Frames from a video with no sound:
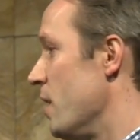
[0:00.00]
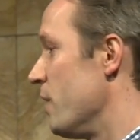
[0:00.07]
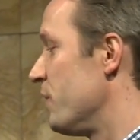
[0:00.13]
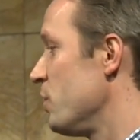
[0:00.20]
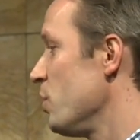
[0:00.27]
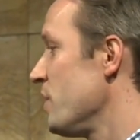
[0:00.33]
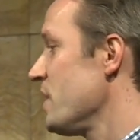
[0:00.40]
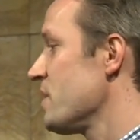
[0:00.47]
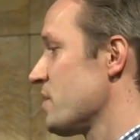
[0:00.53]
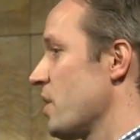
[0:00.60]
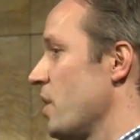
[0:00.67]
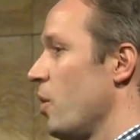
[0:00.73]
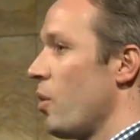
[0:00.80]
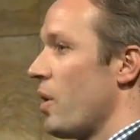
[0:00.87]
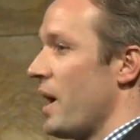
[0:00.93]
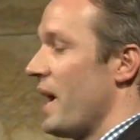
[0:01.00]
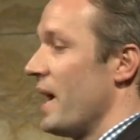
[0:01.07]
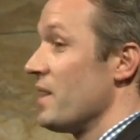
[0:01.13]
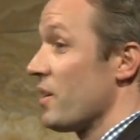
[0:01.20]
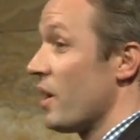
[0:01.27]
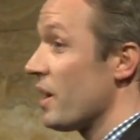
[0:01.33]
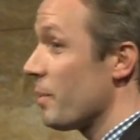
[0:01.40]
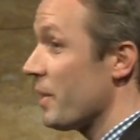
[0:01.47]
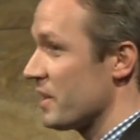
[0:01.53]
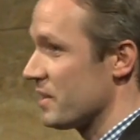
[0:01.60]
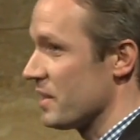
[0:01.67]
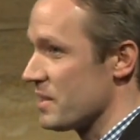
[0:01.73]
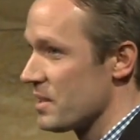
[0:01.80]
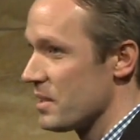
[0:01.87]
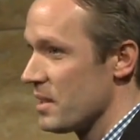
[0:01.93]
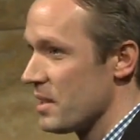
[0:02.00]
A few years ago, I thought about this.